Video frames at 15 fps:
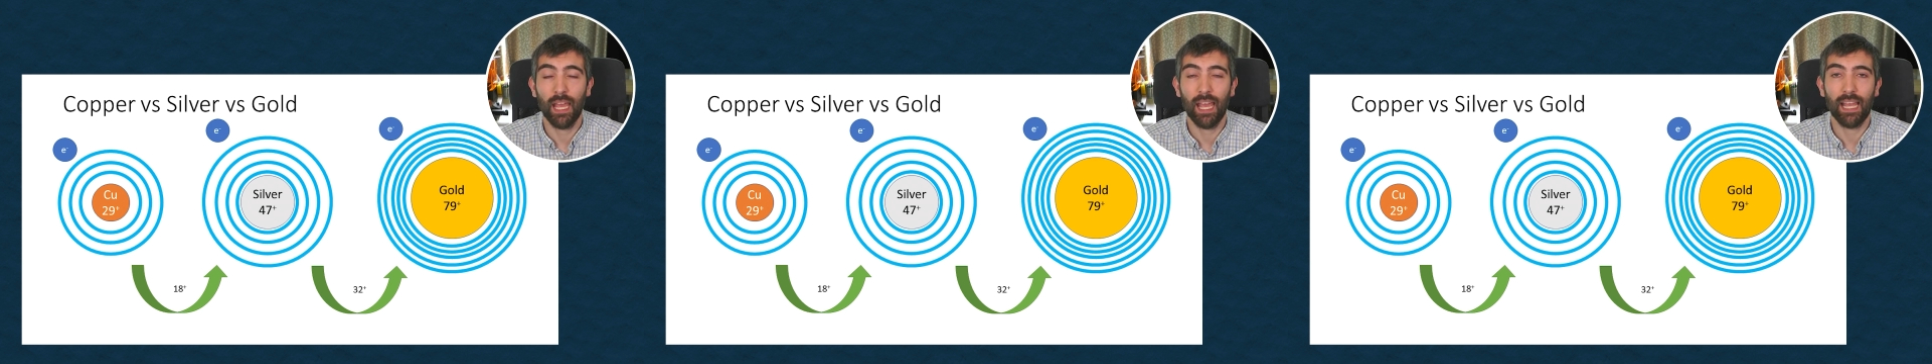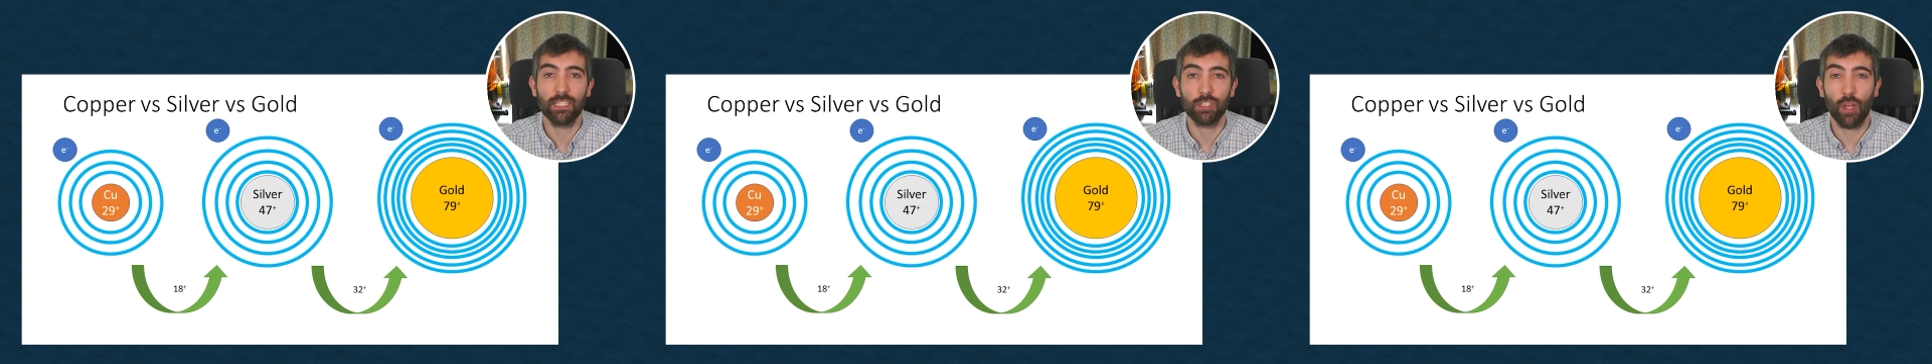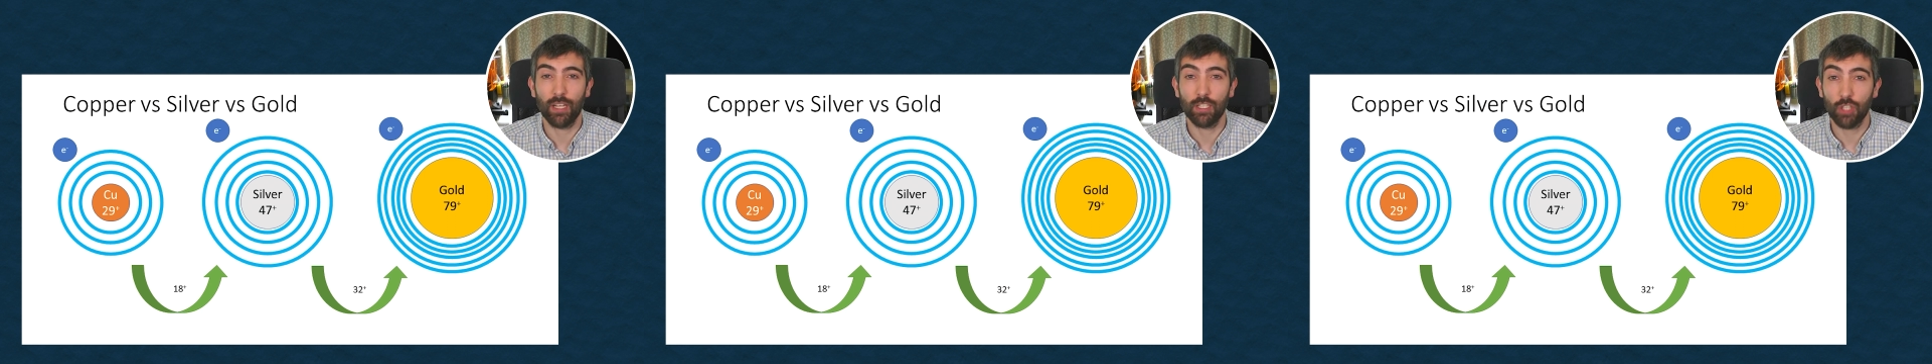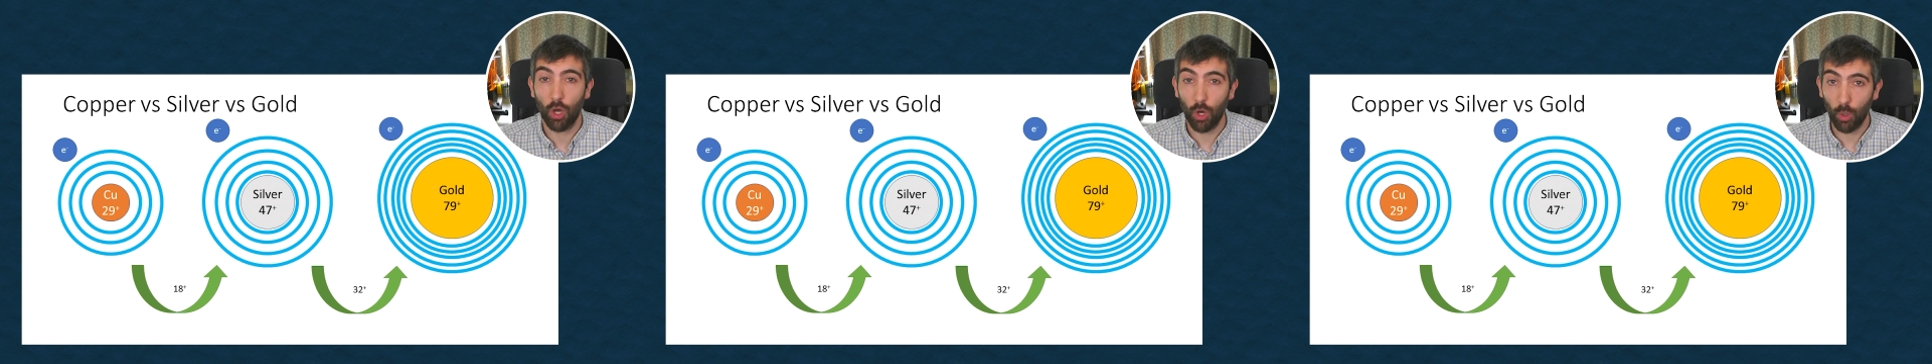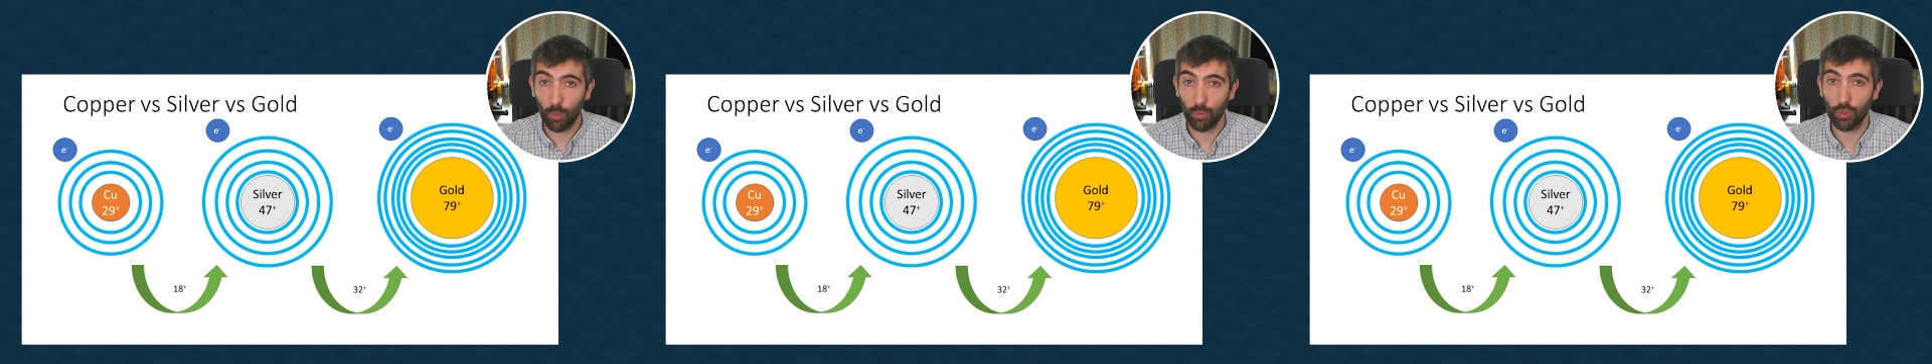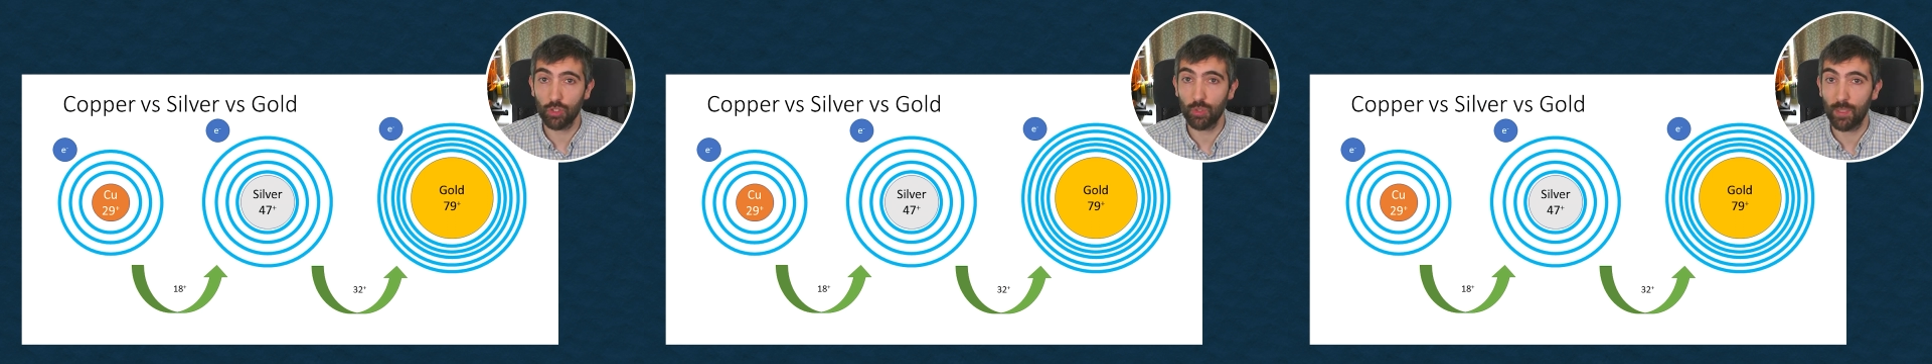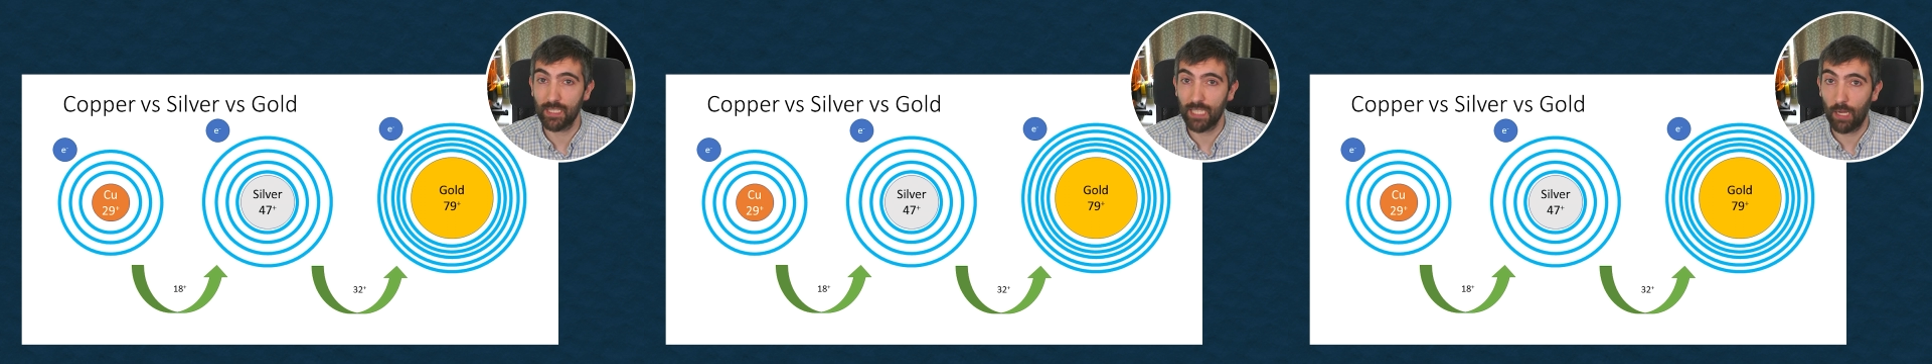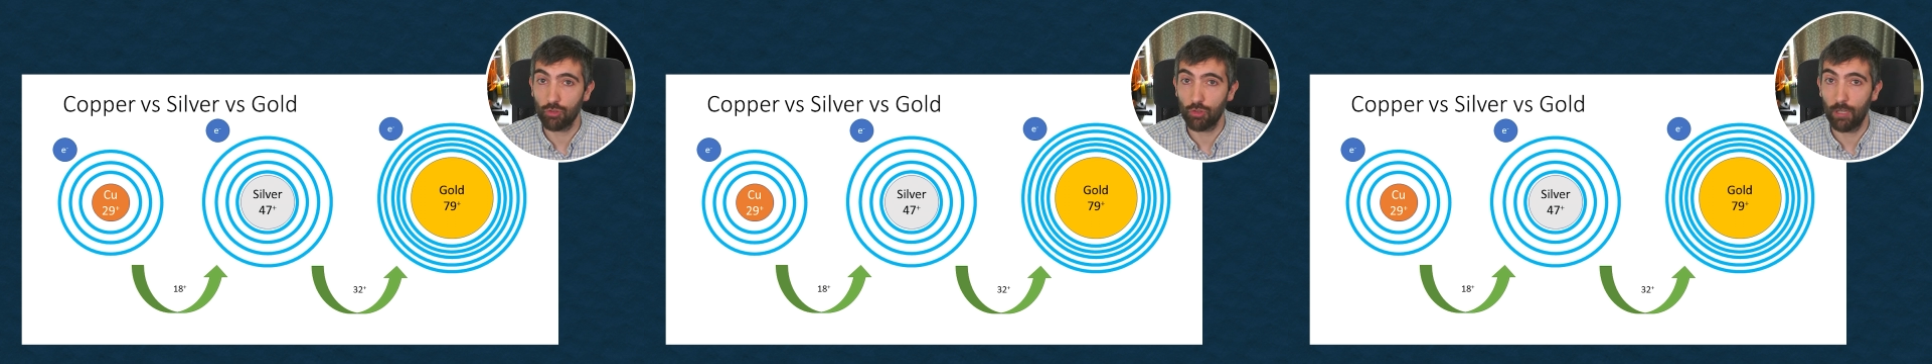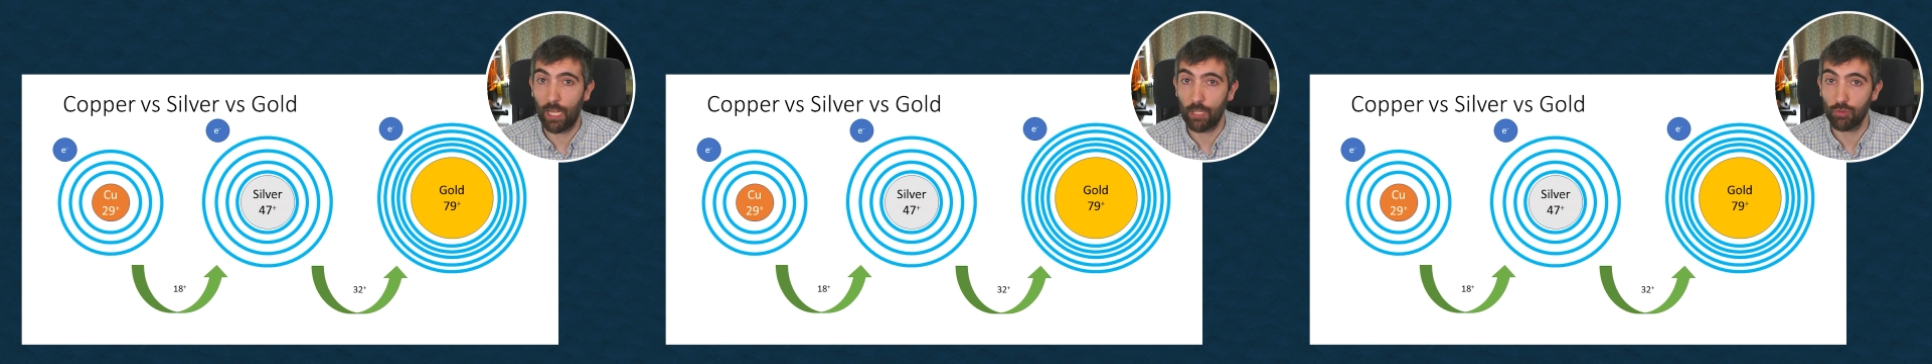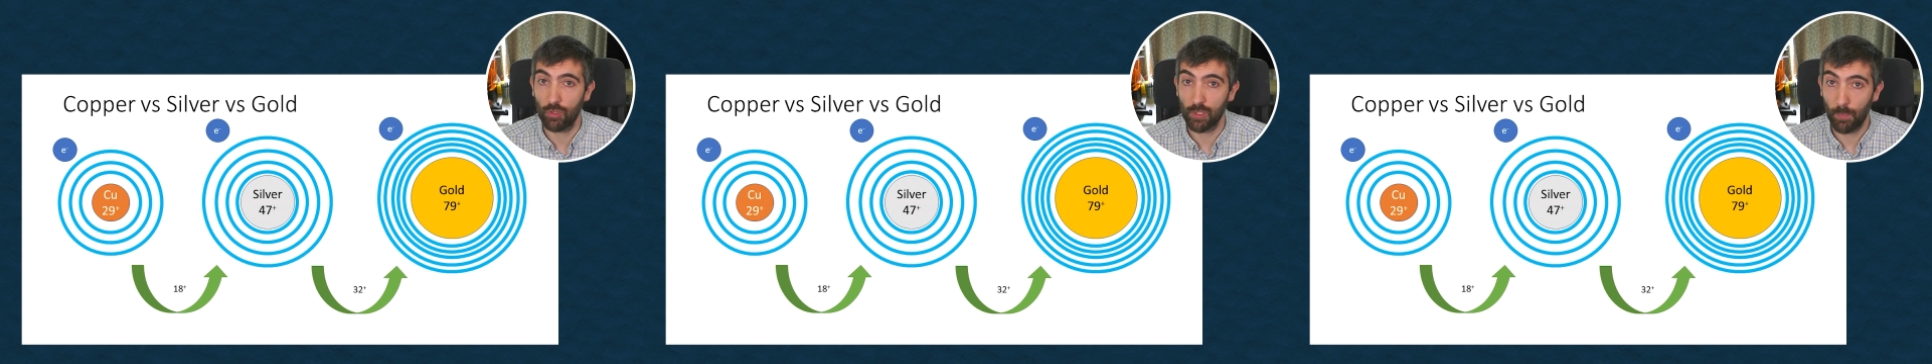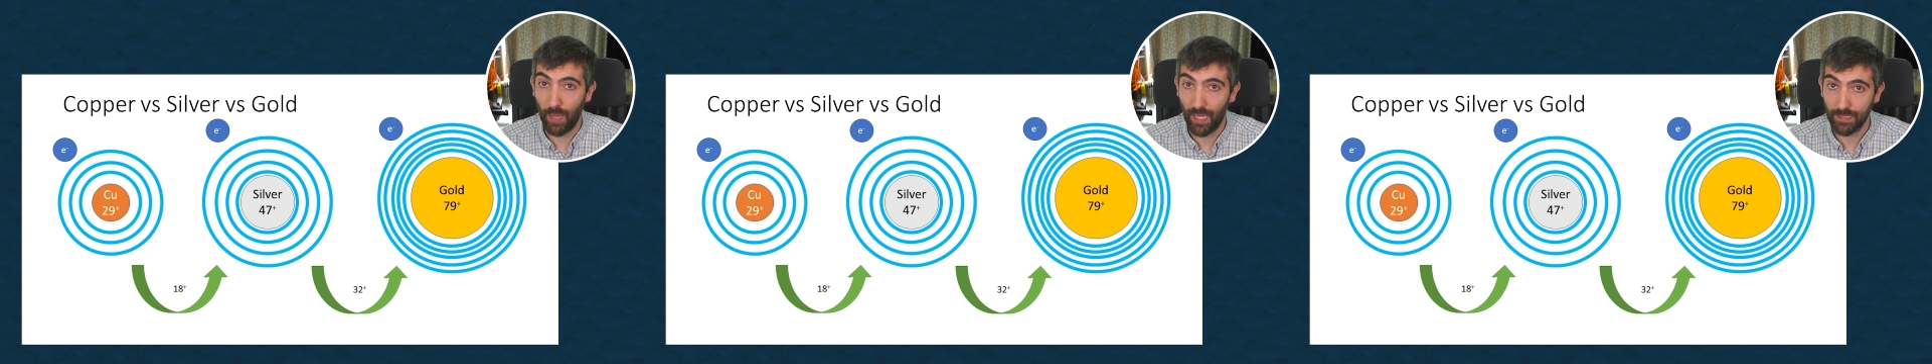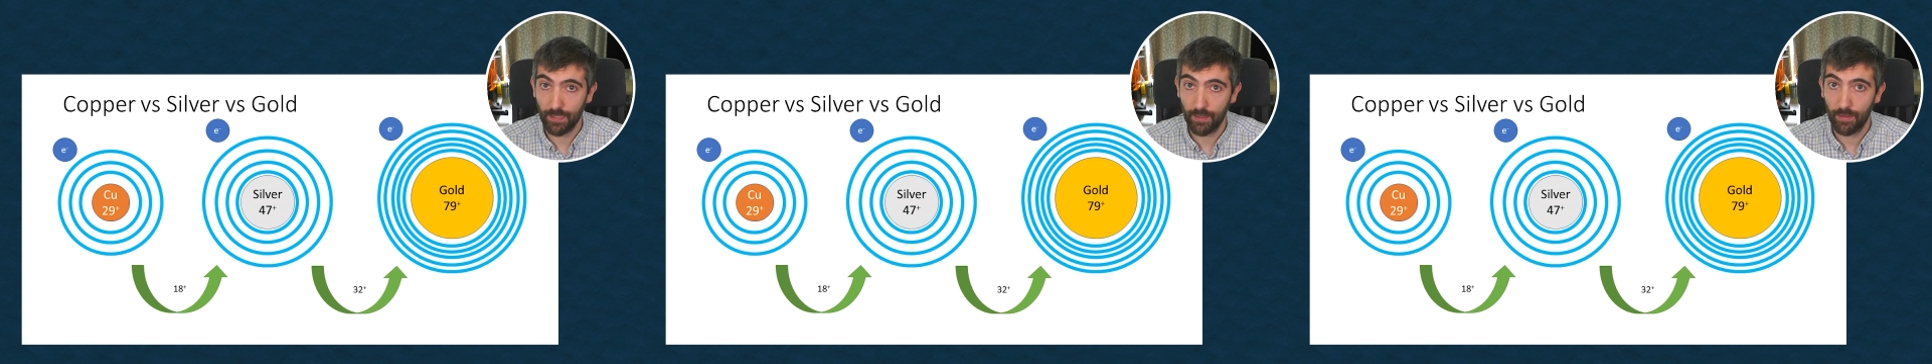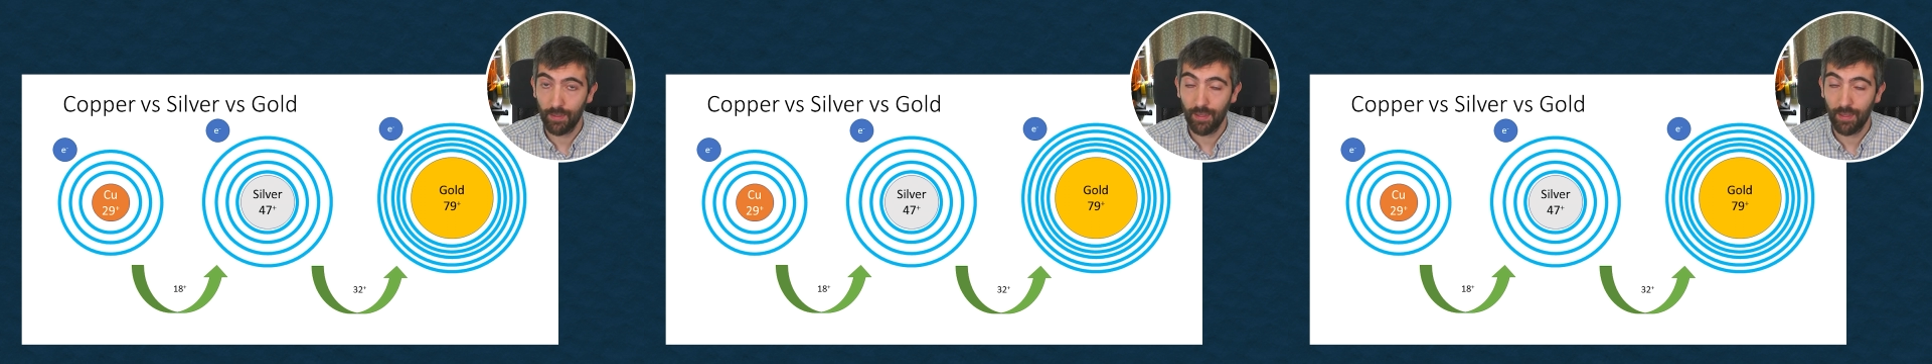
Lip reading: is going to hold on to its outer electrons better,